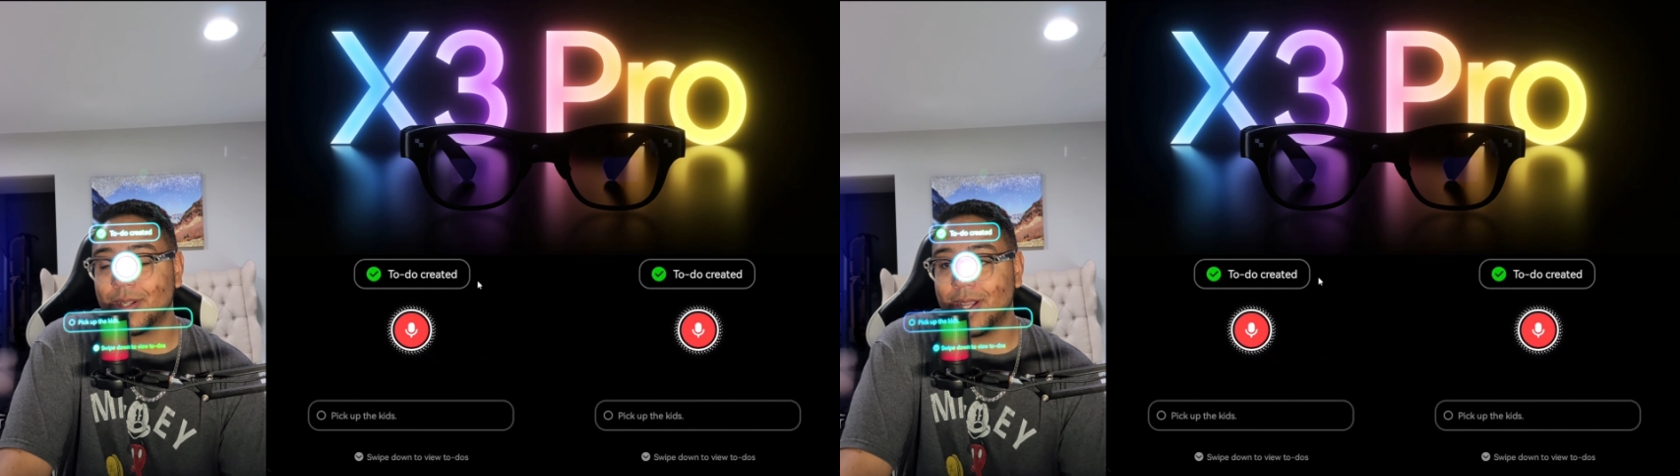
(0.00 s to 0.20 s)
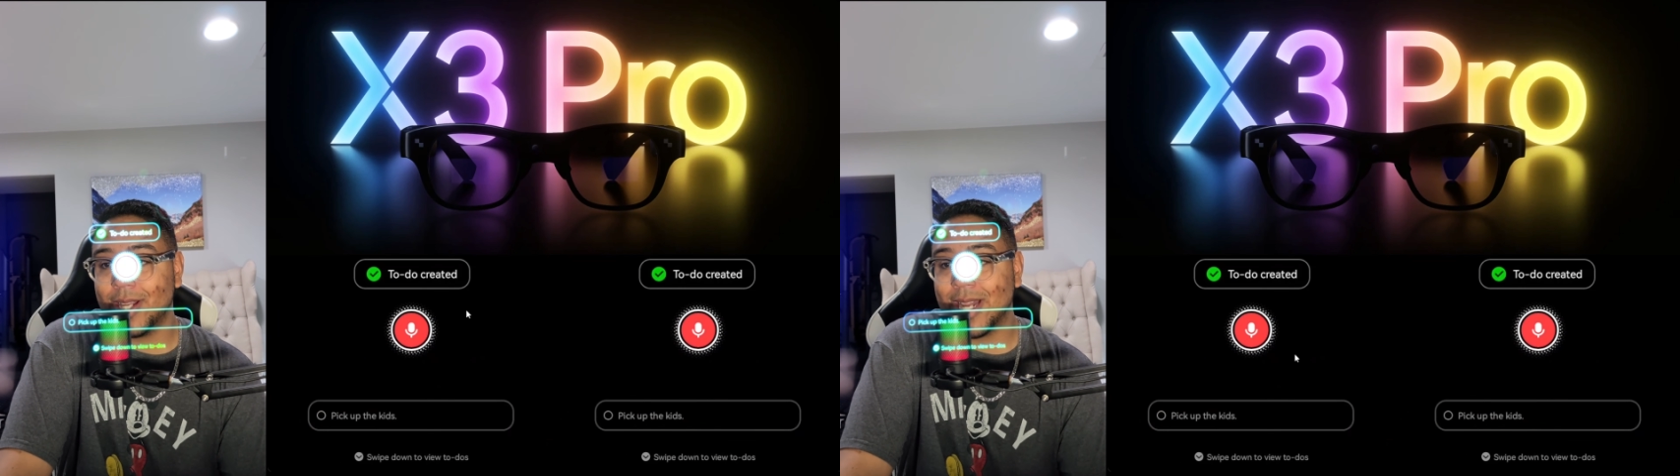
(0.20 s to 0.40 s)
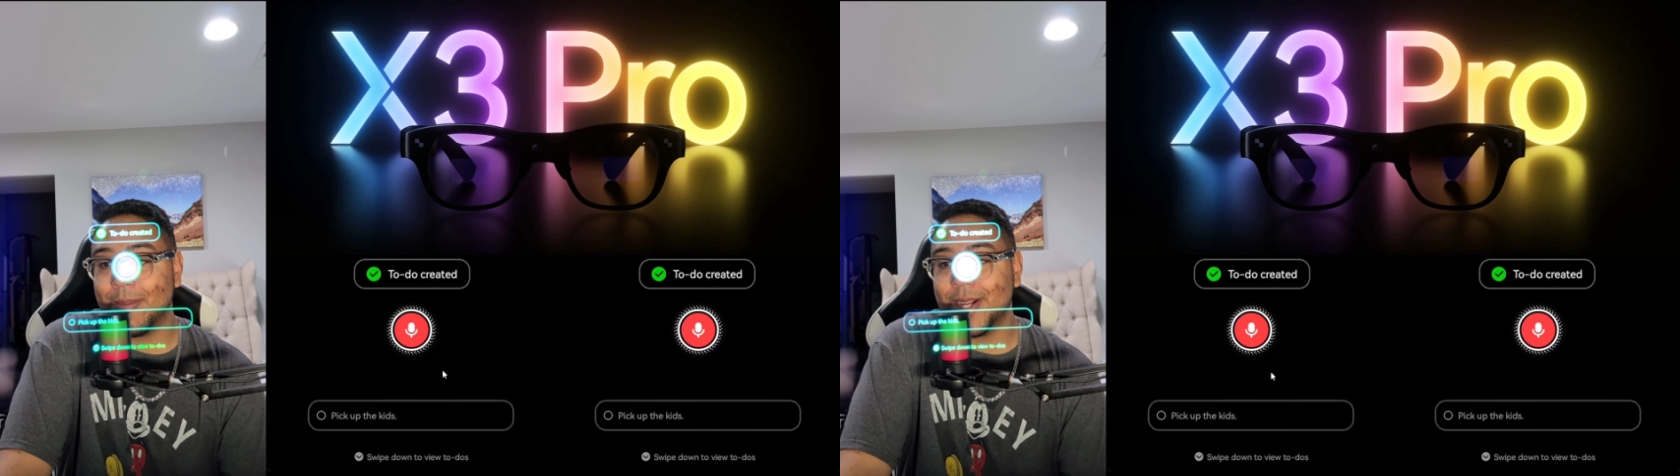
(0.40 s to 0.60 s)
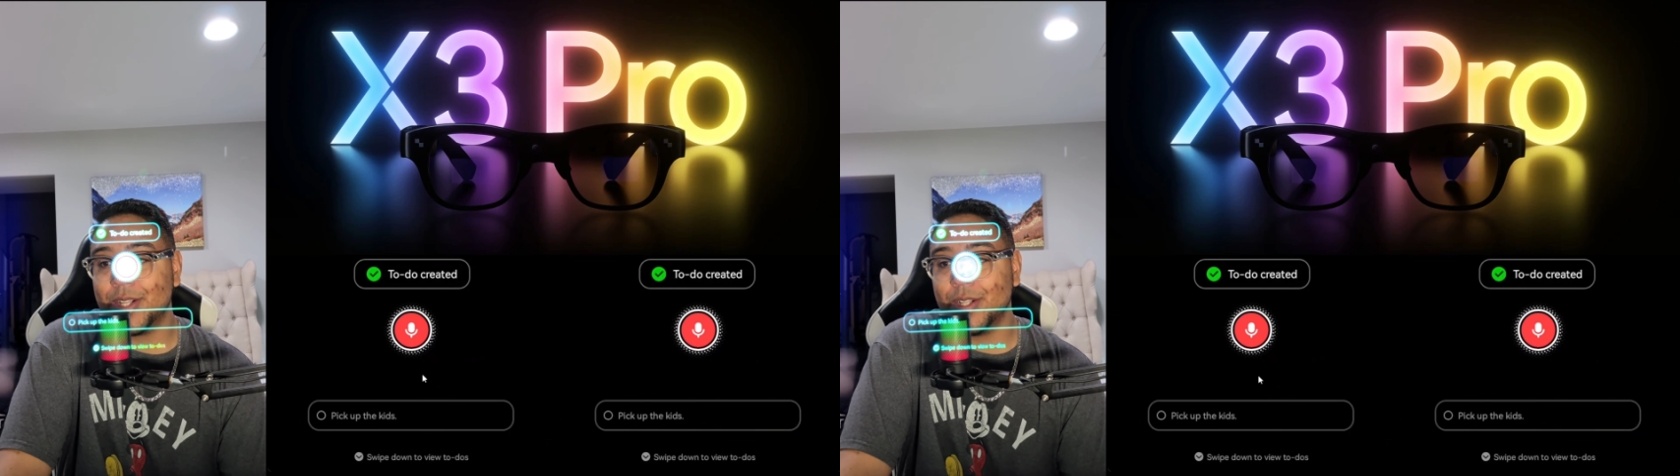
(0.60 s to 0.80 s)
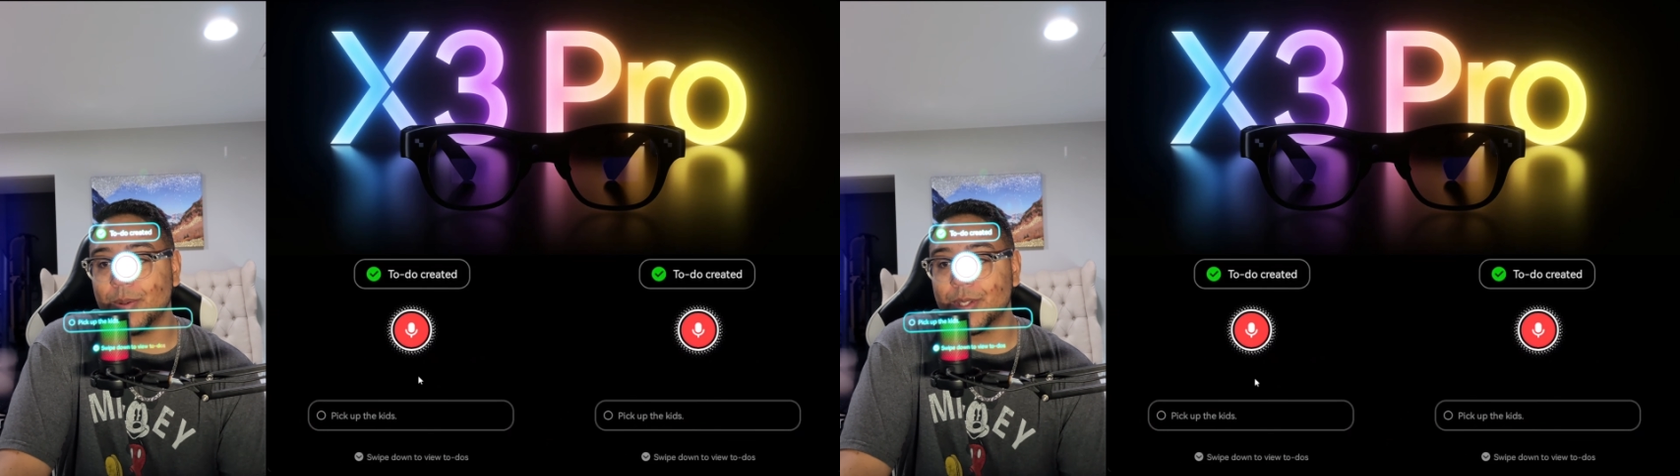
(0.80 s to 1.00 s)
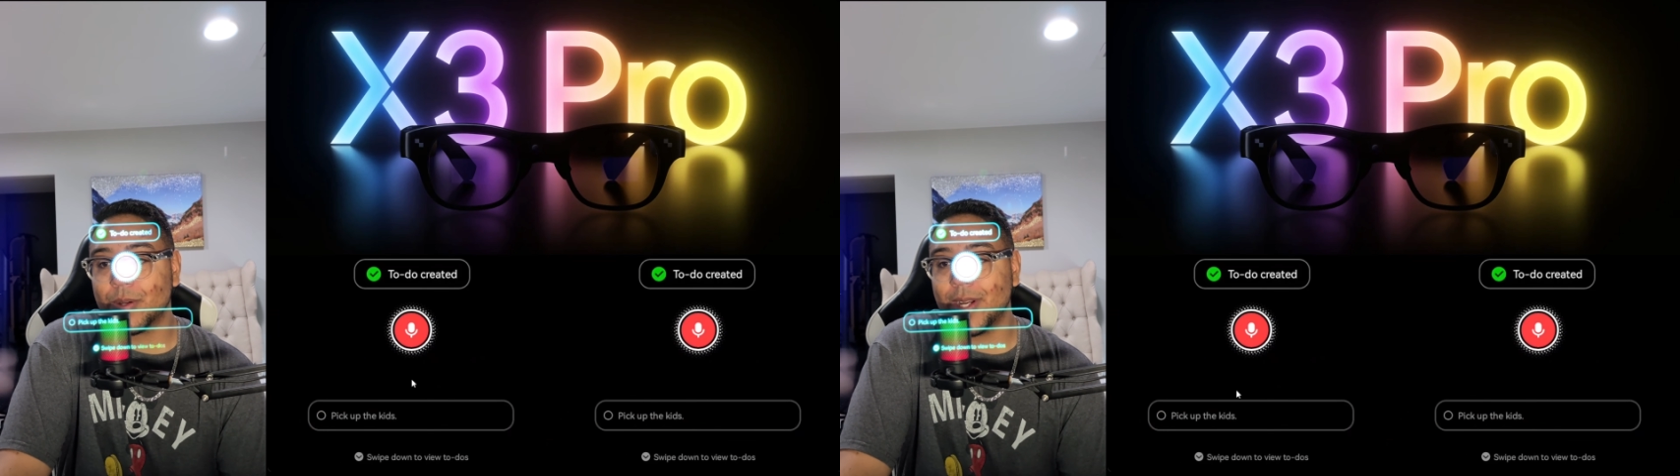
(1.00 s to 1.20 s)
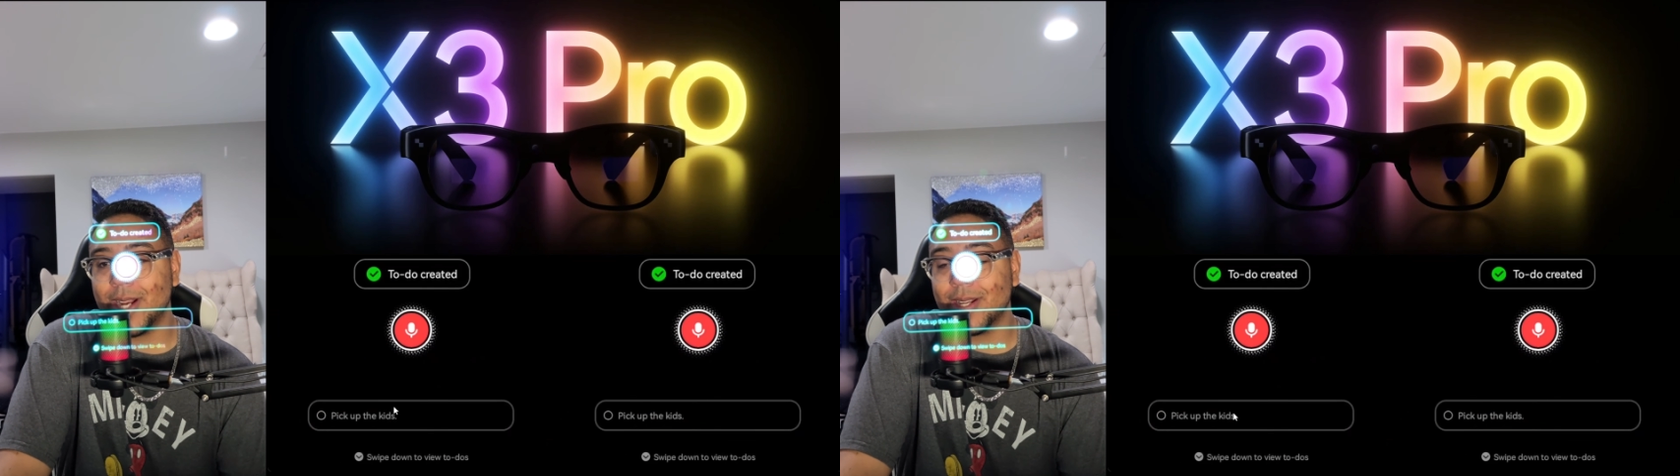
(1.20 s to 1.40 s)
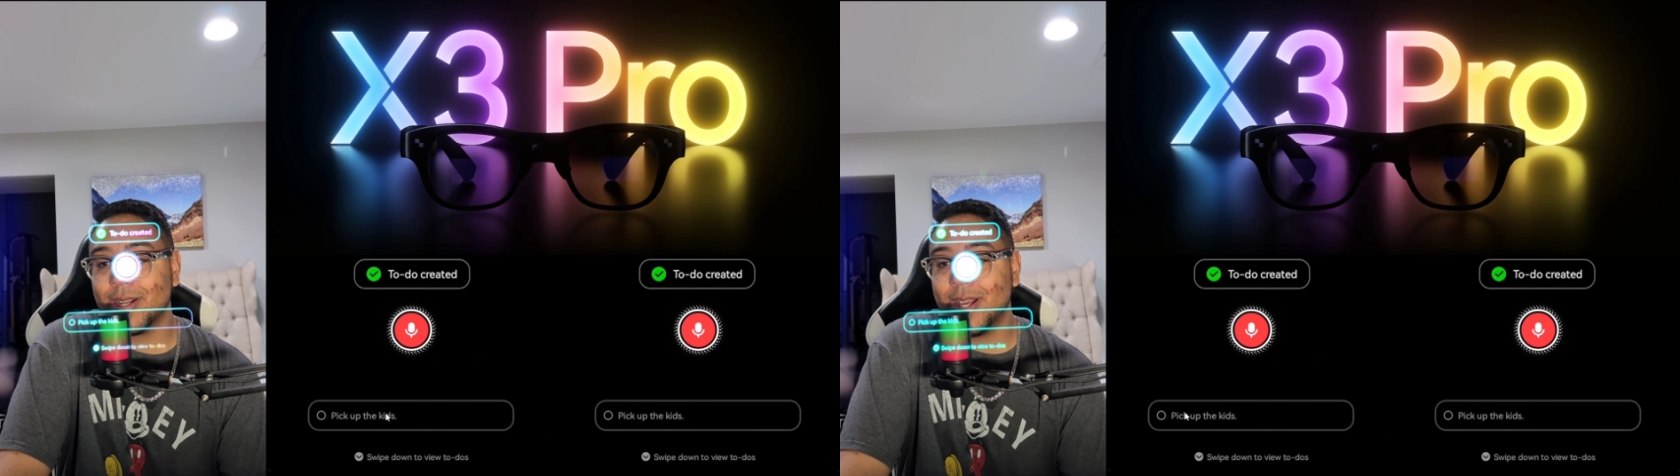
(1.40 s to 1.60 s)
and now my to-do is
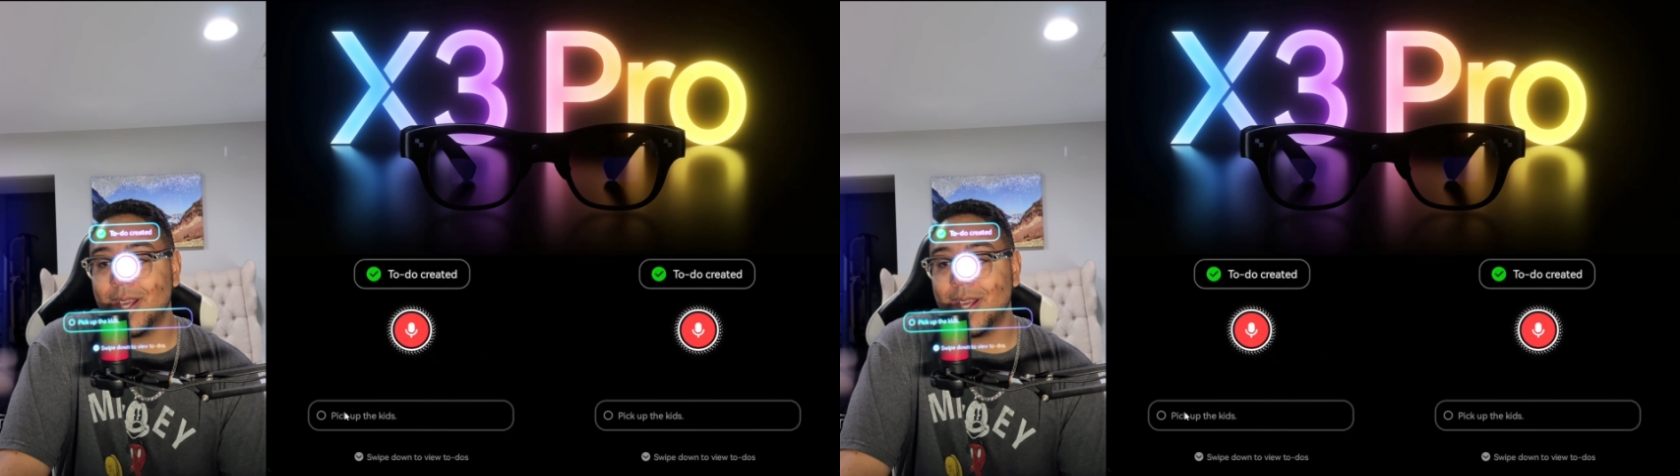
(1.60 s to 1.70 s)
created.